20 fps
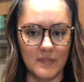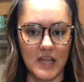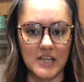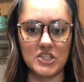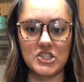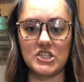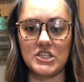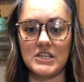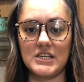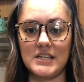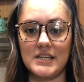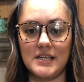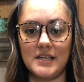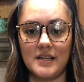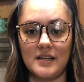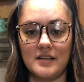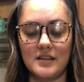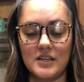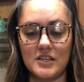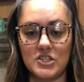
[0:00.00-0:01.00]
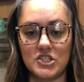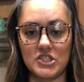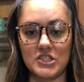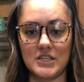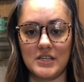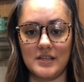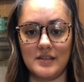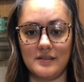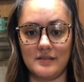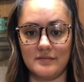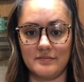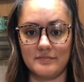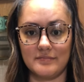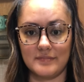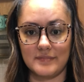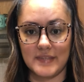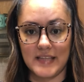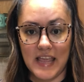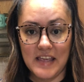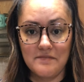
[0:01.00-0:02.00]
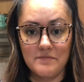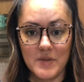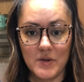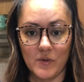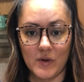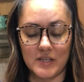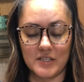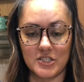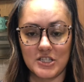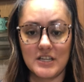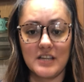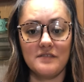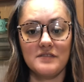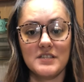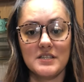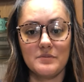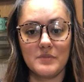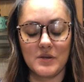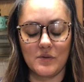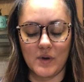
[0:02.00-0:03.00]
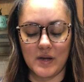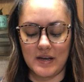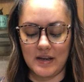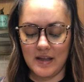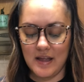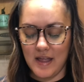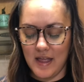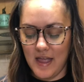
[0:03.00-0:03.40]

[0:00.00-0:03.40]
she she gave me one. She gifted me one.